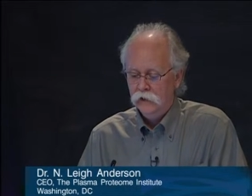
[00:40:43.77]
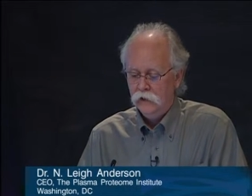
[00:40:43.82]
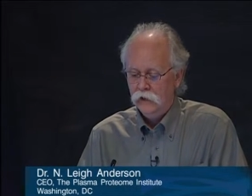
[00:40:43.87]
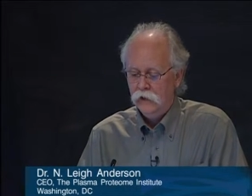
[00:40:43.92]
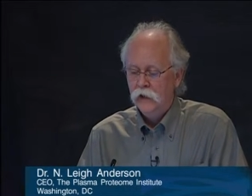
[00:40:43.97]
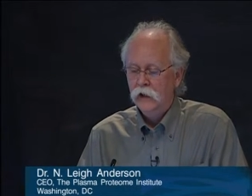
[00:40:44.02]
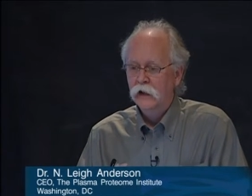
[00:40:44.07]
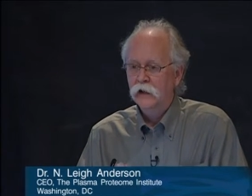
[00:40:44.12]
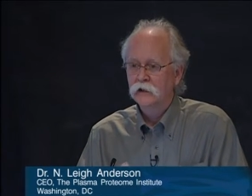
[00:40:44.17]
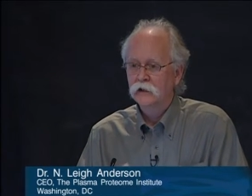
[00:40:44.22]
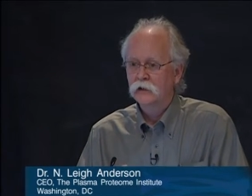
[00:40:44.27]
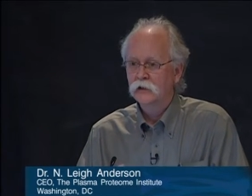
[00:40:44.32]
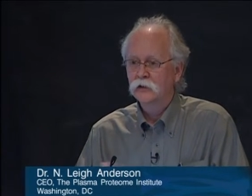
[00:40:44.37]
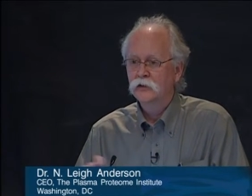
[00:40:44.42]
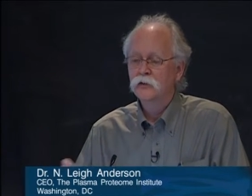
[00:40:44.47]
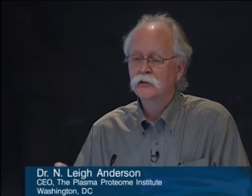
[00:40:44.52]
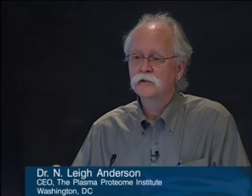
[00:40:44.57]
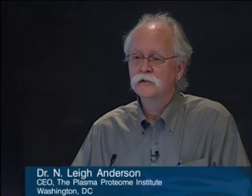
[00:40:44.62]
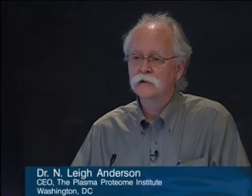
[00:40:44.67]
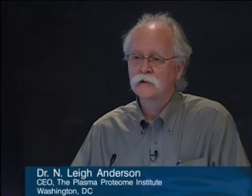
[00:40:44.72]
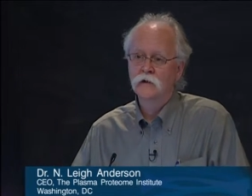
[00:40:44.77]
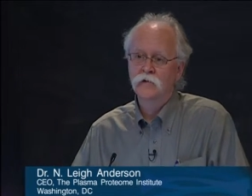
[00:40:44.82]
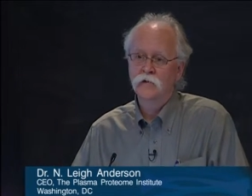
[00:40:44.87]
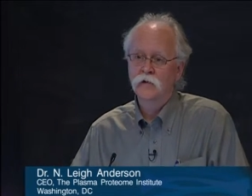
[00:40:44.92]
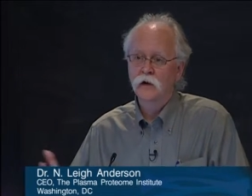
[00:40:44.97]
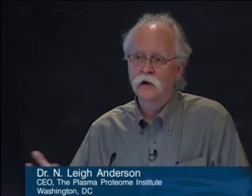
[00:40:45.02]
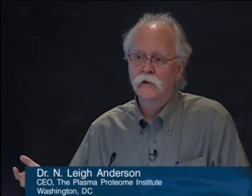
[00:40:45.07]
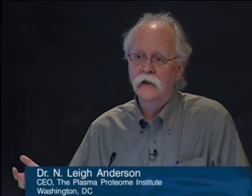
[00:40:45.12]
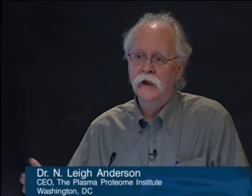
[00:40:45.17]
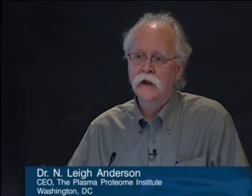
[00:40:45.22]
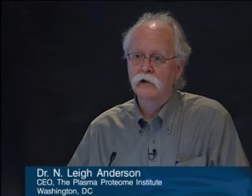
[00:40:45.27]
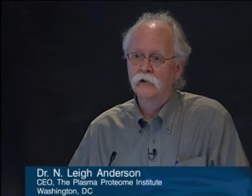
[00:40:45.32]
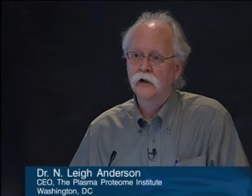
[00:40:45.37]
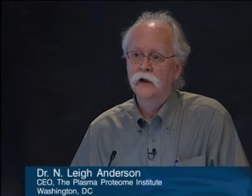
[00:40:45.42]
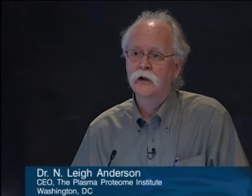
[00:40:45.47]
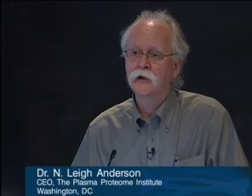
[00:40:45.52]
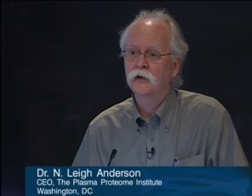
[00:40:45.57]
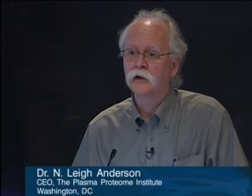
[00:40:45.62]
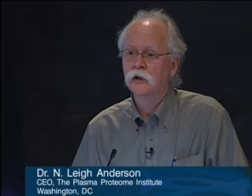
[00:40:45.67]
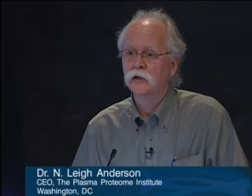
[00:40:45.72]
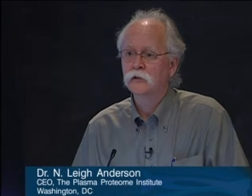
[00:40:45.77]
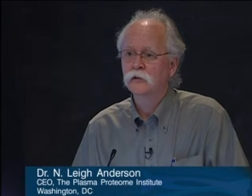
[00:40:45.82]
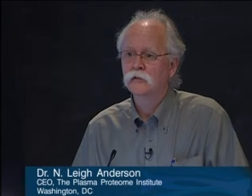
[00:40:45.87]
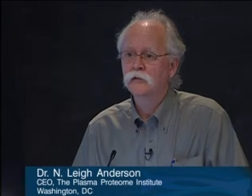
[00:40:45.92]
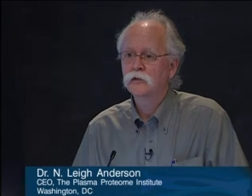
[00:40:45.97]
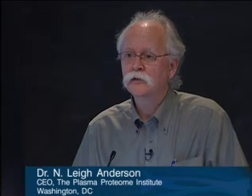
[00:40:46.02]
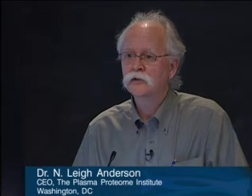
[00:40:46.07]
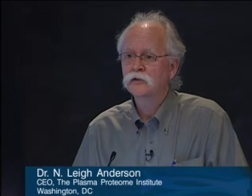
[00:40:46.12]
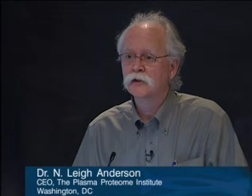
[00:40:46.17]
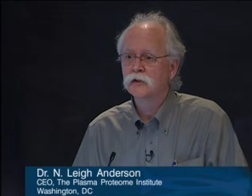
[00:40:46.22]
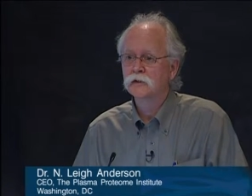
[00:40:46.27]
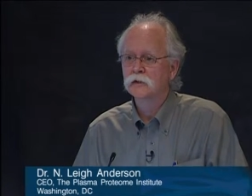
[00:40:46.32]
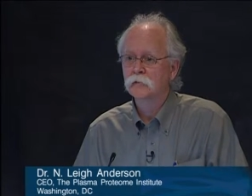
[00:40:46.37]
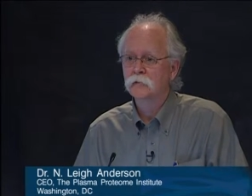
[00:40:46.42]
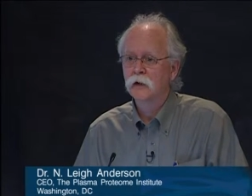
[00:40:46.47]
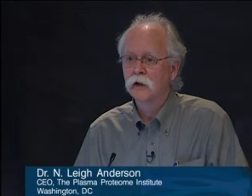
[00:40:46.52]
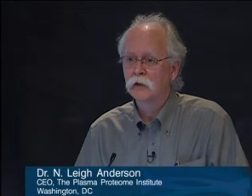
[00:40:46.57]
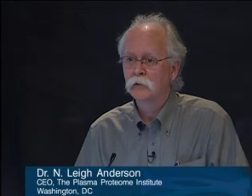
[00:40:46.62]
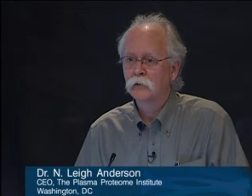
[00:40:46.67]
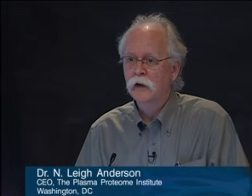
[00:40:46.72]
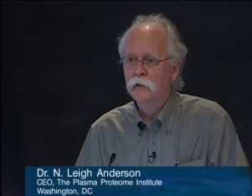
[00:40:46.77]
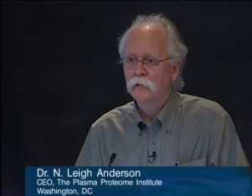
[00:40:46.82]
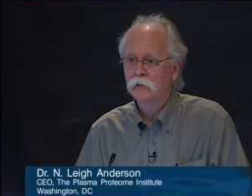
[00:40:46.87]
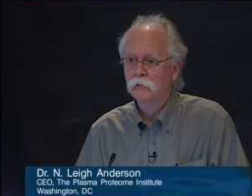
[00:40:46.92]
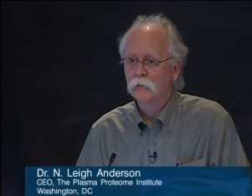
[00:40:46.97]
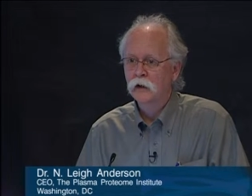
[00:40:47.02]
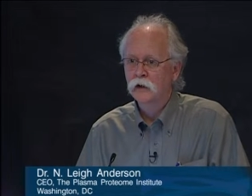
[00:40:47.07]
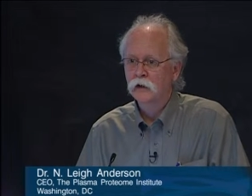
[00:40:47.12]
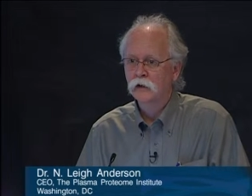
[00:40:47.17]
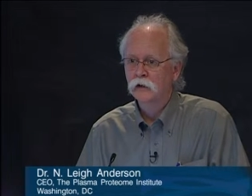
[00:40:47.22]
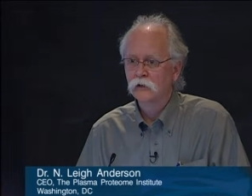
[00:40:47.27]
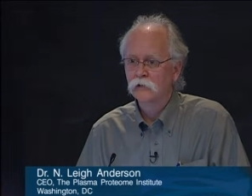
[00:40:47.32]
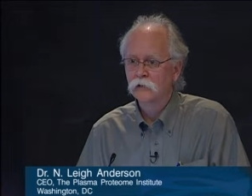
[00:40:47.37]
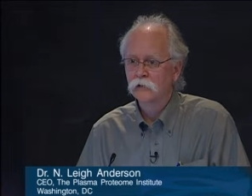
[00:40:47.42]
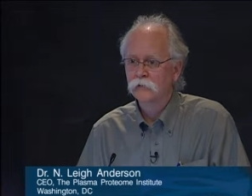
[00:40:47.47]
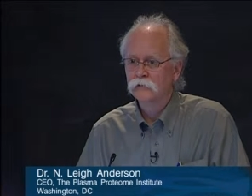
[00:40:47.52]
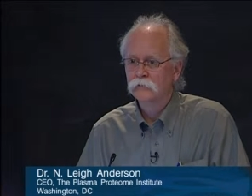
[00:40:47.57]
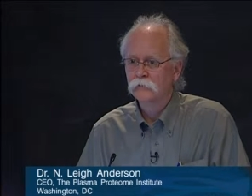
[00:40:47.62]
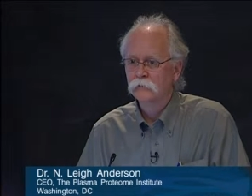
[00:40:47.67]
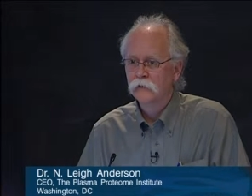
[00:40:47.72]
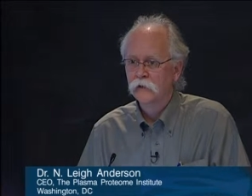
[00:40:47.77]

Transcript: and use, thaw that out later to do fusions and make rabbit monoclonals,